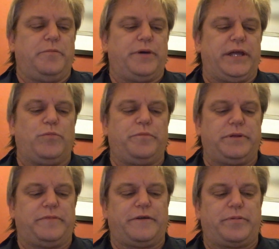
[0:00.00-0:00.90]
but he
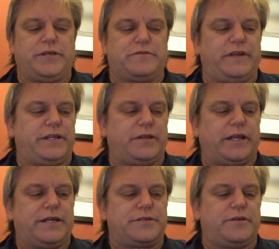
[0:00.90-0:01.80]
wouldn't be very pleased with anything
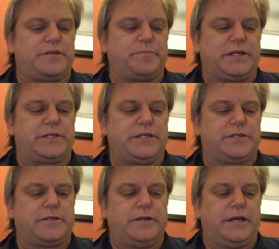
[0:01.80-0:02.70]
like that, so it makes
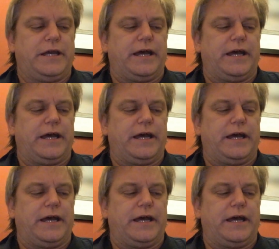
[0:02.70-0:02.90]
sense.